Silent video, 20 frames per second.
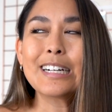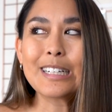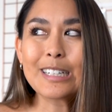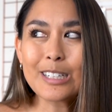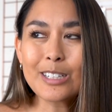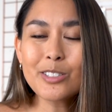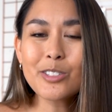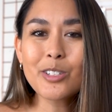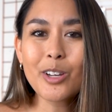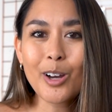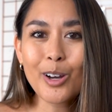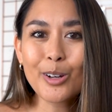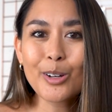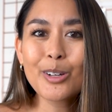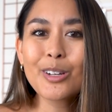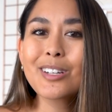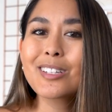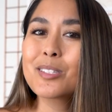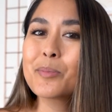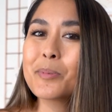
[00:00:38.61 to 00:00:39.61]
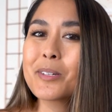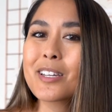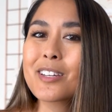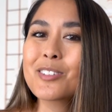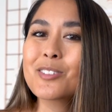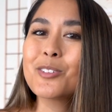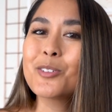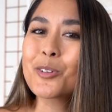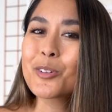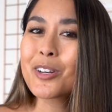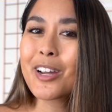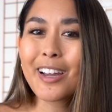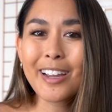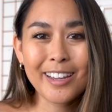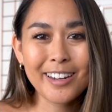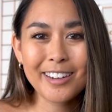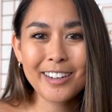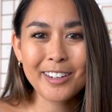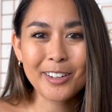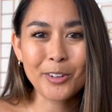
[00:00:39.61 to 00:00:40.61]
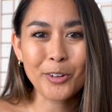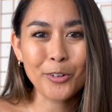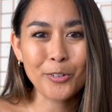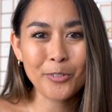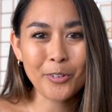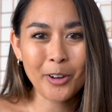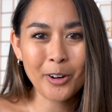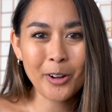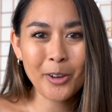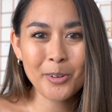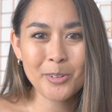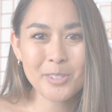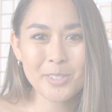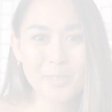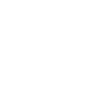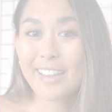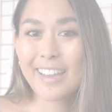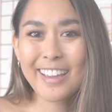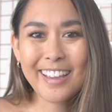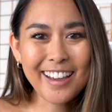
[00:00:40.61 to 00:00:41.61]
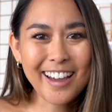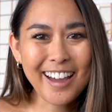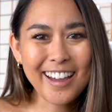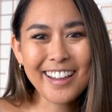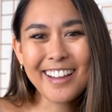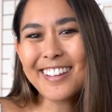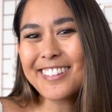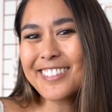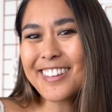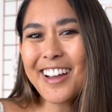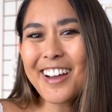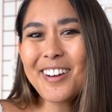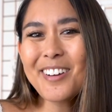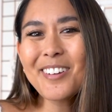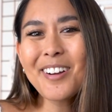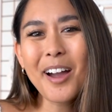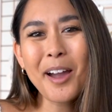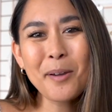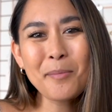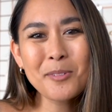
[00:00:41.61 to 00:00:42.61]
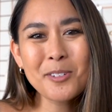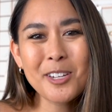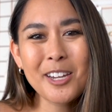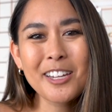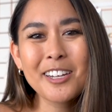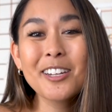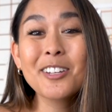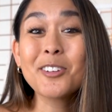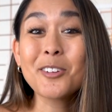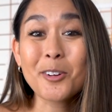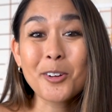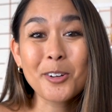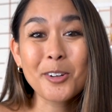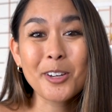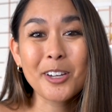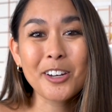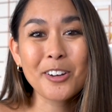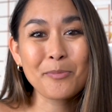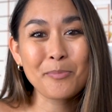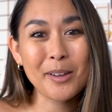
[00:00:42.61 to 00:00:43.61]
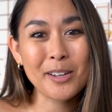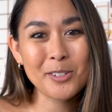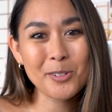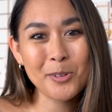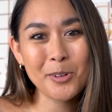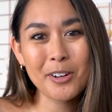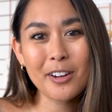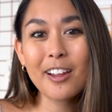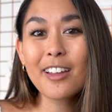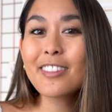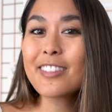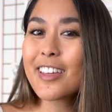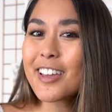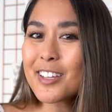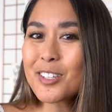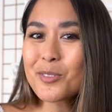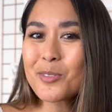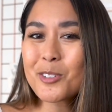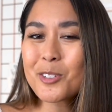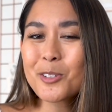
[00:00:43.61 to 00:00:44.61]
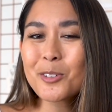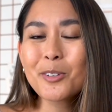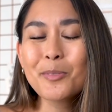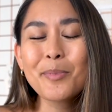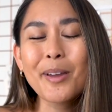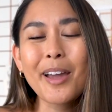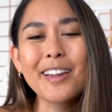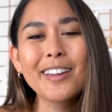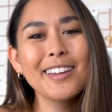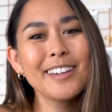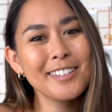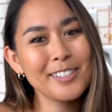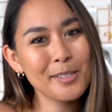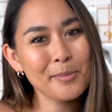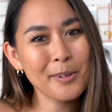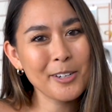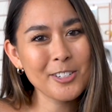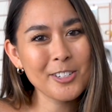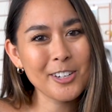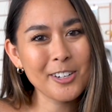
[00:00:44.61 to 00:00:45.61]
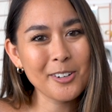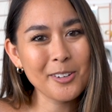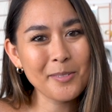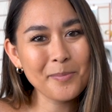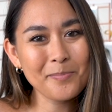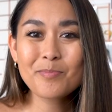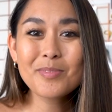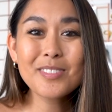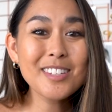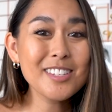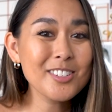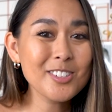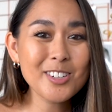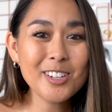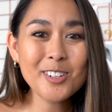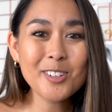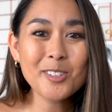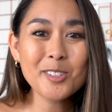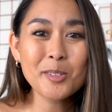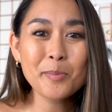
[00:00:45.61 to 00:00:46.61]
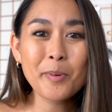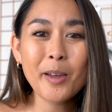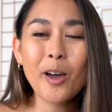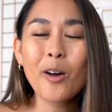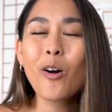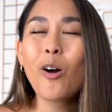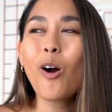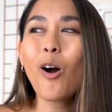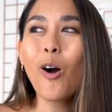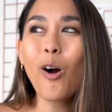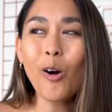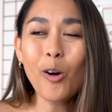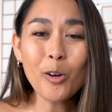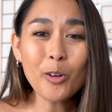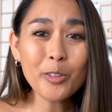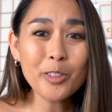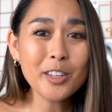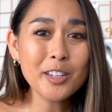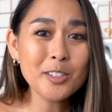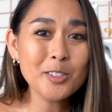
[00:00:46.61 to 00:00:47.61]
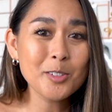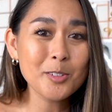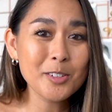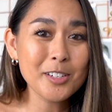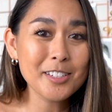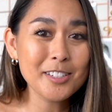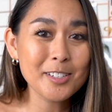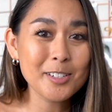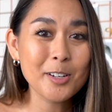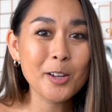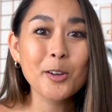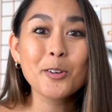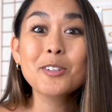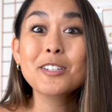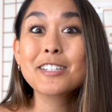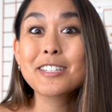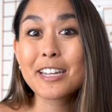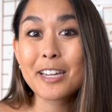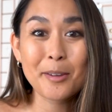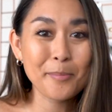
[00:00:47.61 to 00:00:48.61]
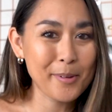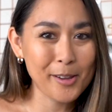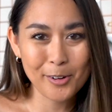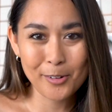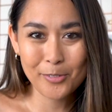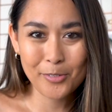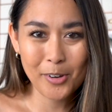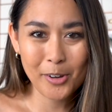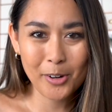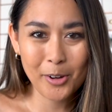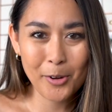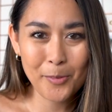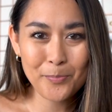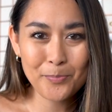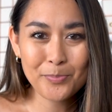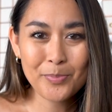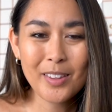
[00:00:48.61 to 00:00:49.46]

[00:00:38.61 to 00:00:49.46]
odds are it's because you're not editing your photos. Hey, hi, hello, I'm Shannon, your creative mentor. Thanks for tuning back into my channel. This channel is about all things you need to know to take a better photo.